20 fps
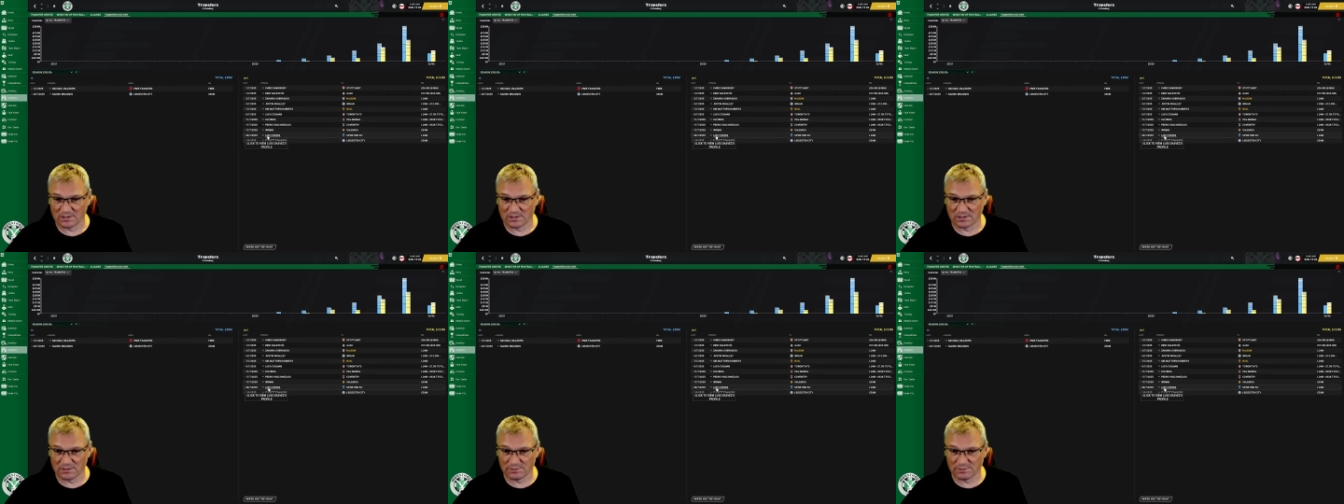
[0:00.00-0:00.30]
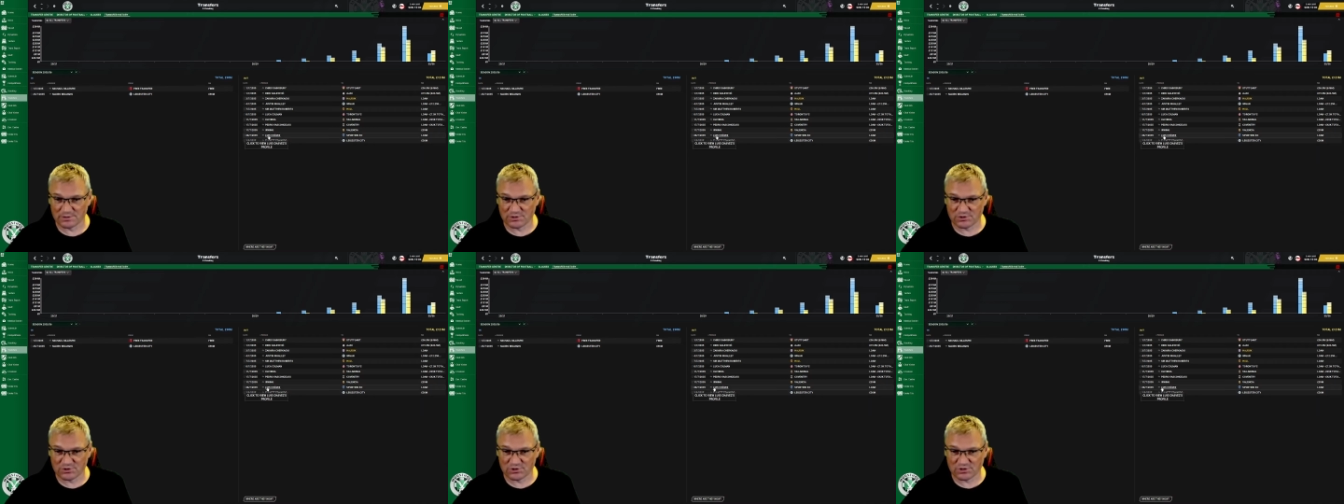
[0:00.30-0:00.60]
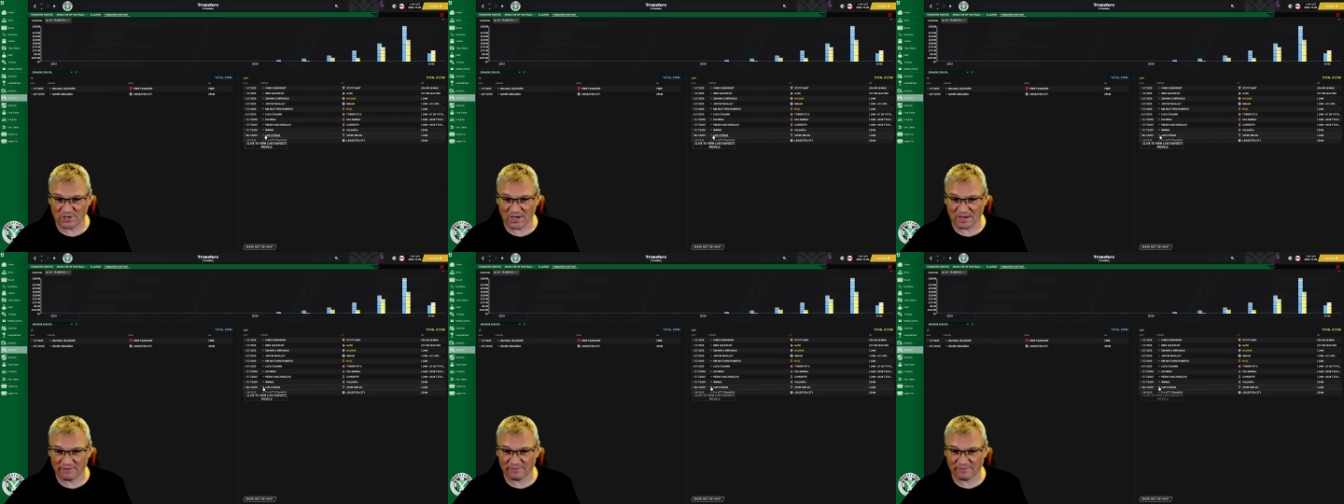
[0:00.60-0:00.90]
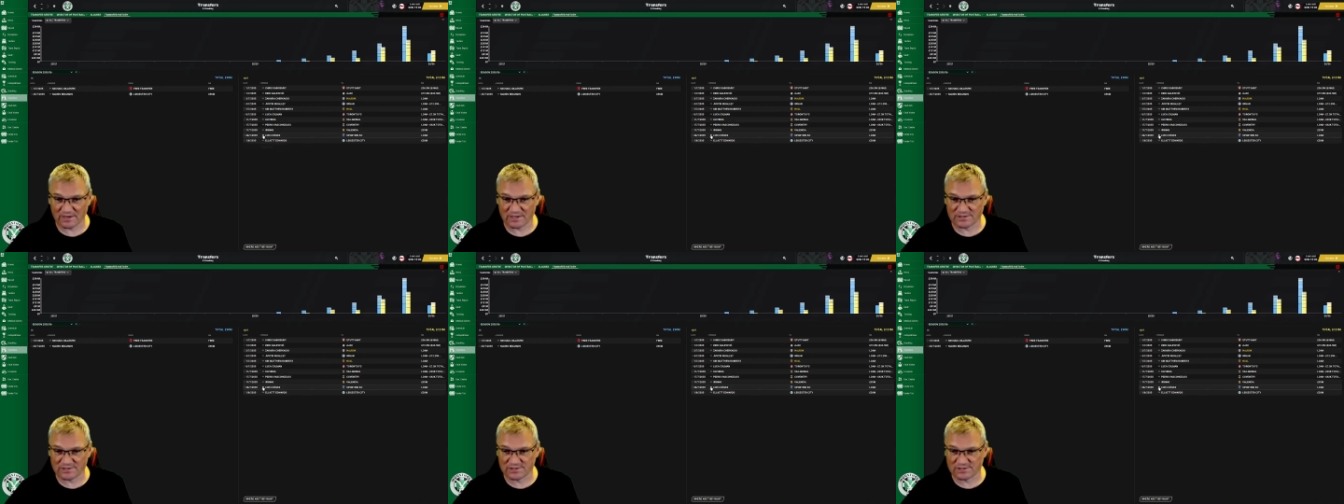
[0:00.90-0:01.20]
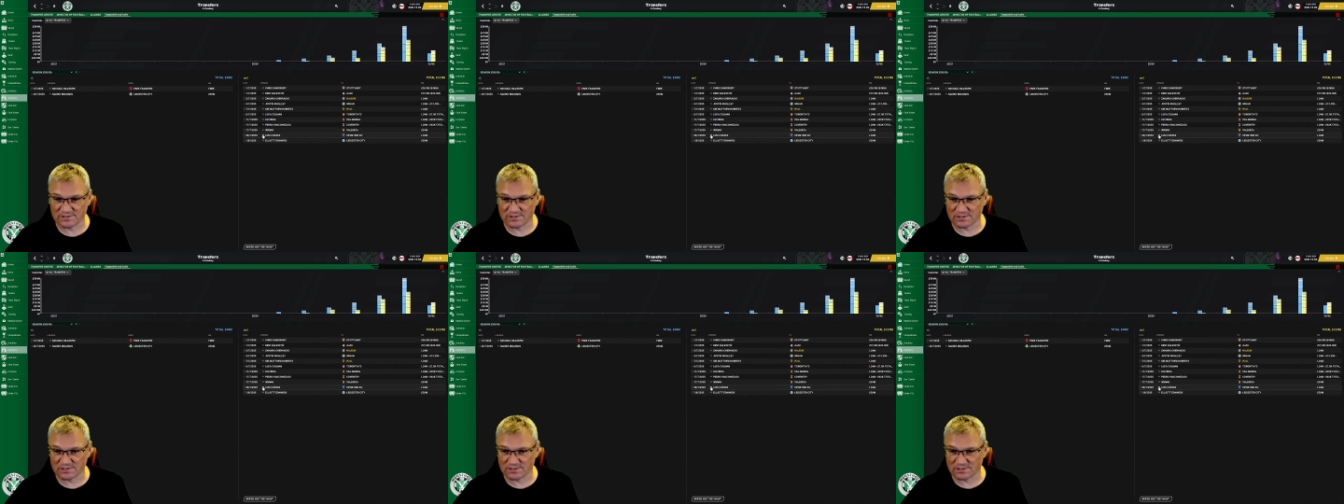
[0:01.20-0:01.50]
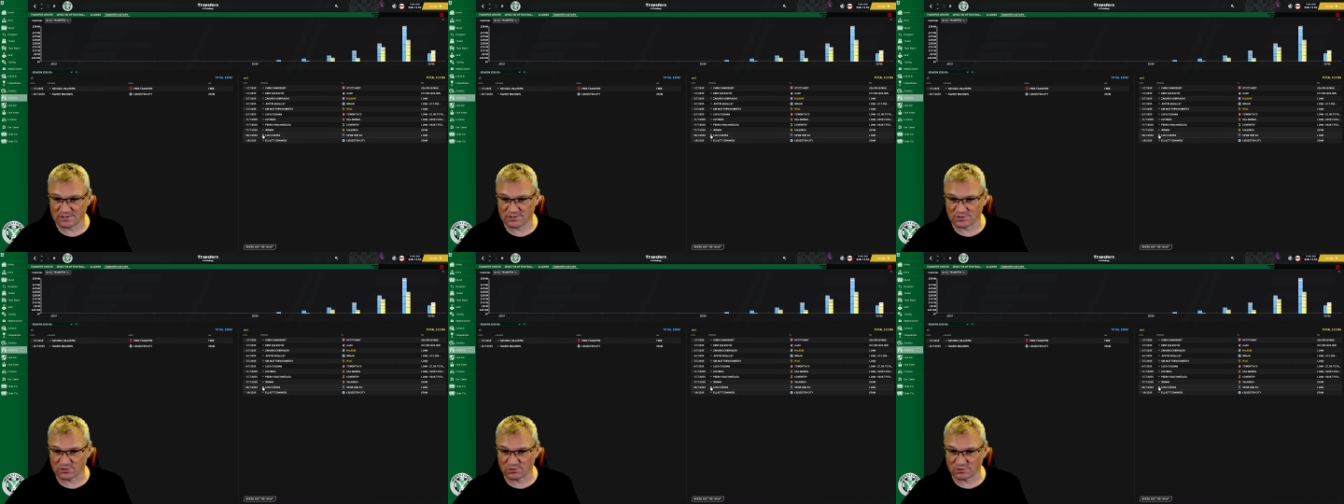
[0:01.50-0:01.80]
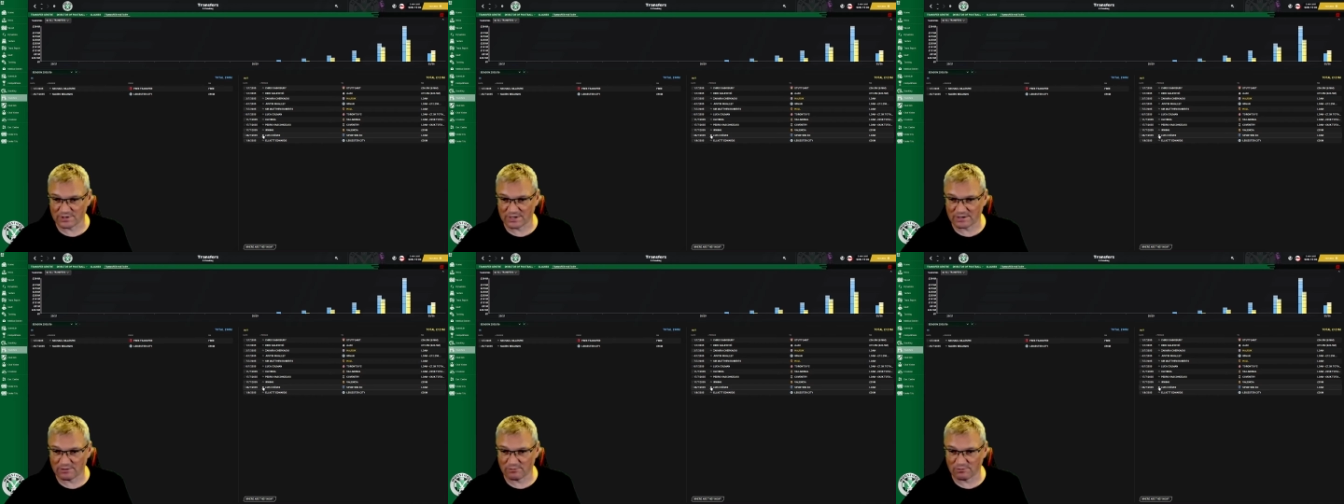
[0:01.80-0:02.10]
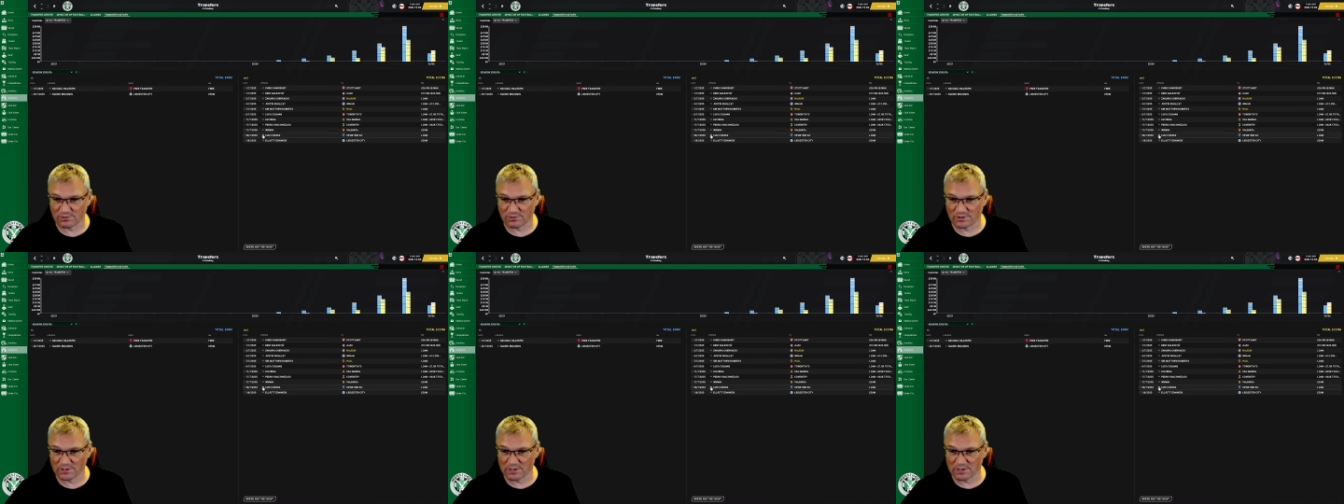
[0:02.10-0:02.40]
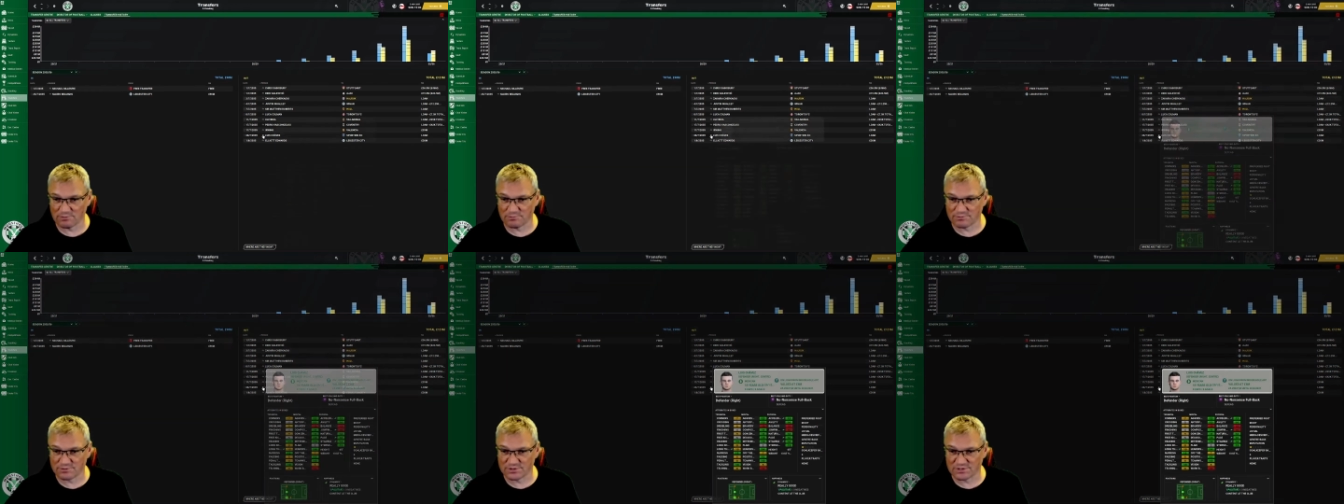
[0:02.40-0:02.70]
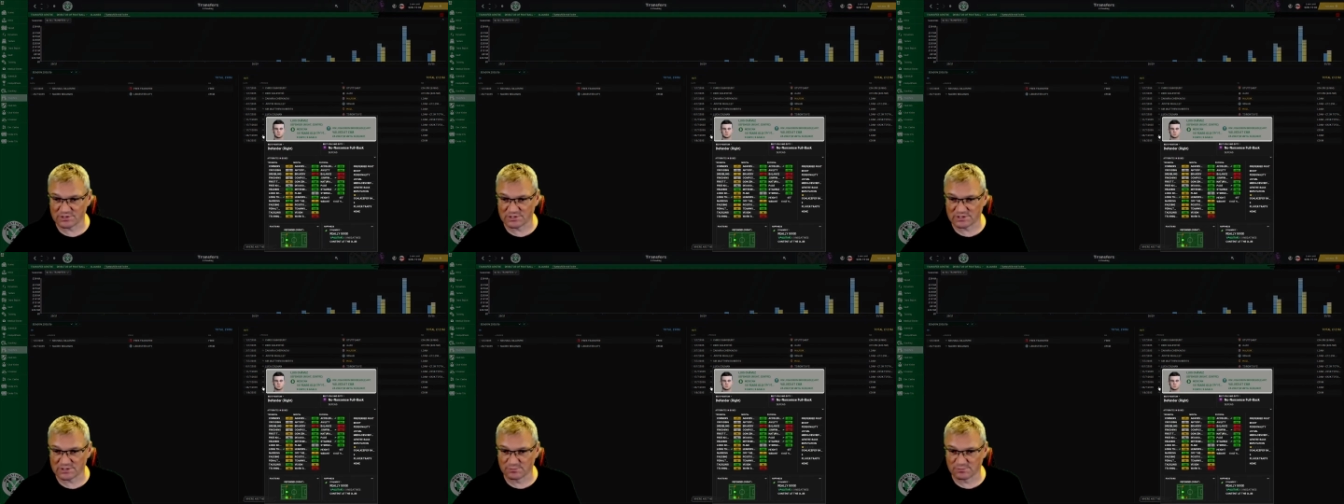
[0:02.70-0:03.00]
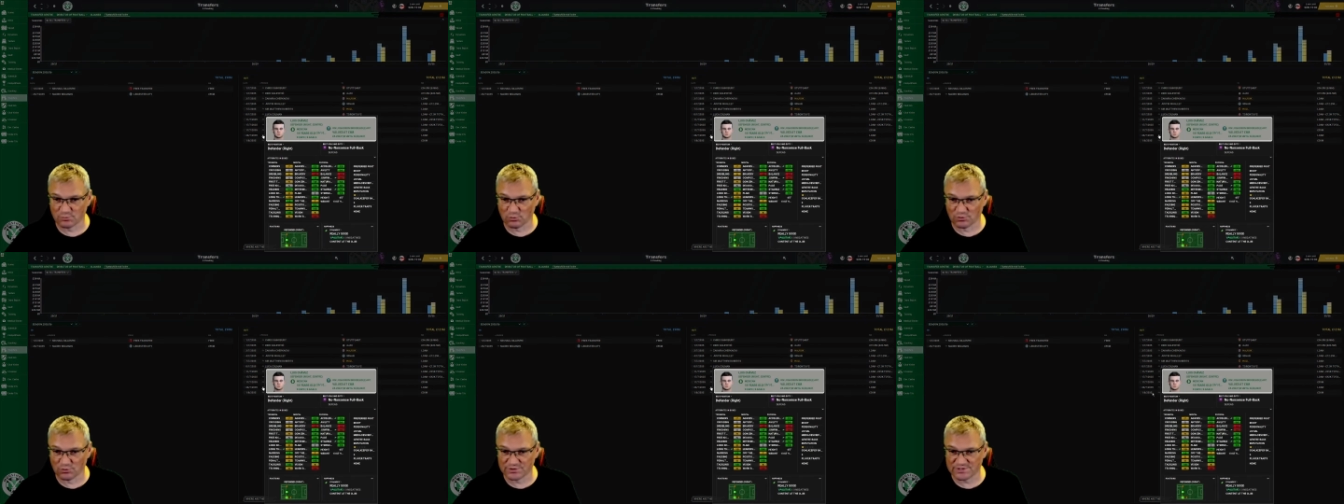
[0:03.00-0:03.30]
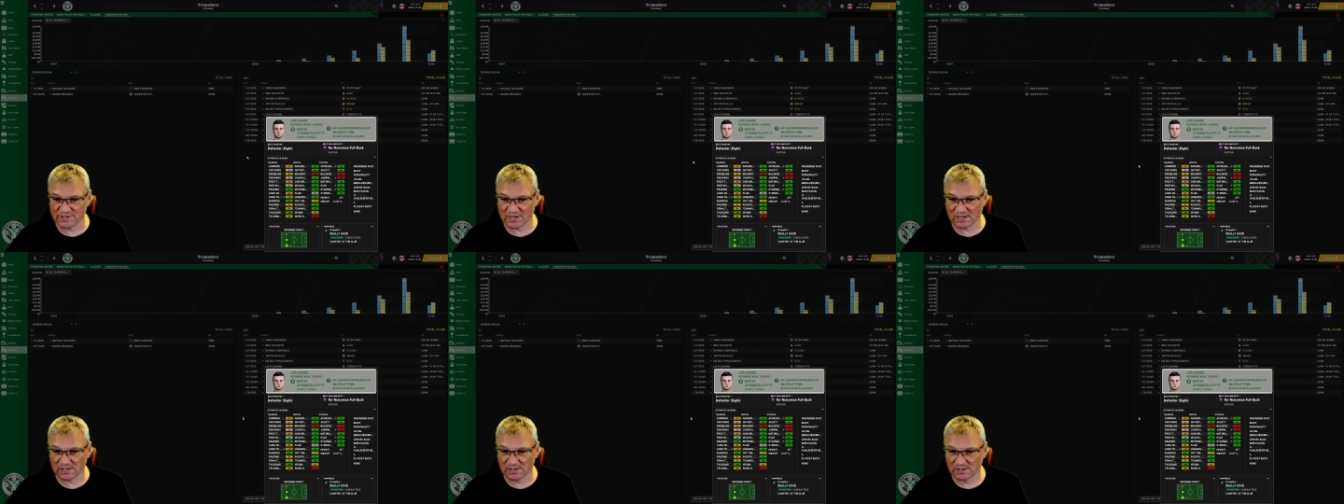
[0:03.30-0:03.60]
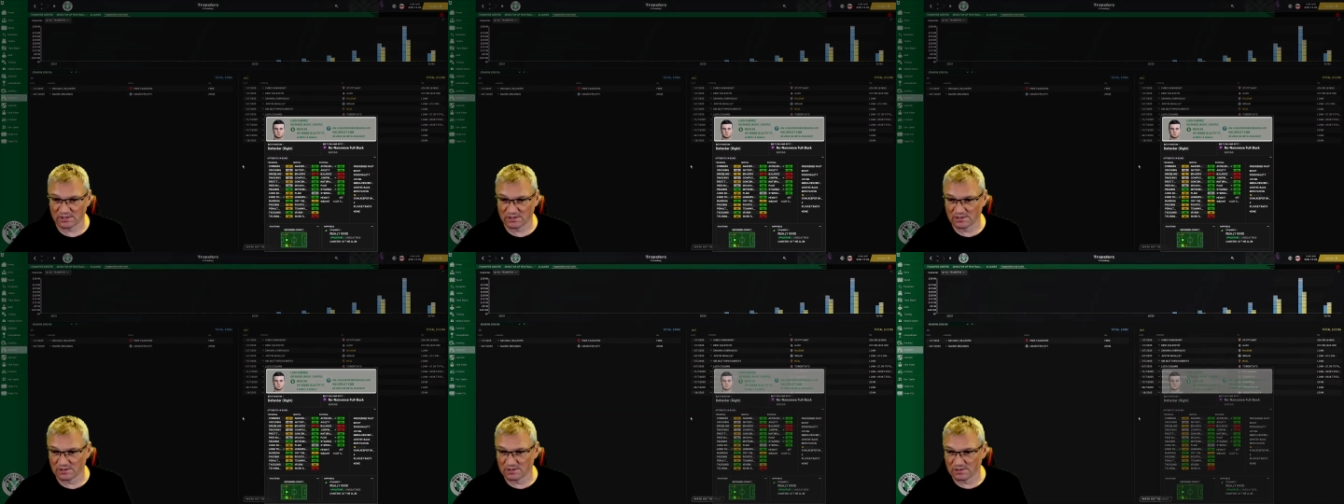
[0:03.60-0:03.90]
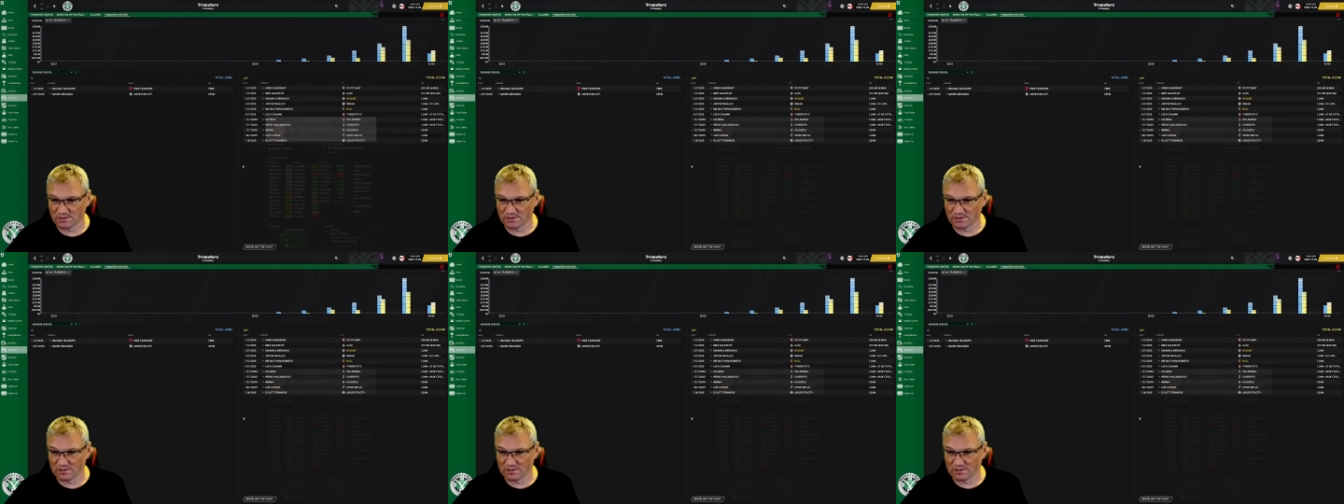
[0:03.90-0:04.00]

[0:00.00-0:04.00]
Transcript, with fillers: Luis Chavez has gone out on loan to Sporting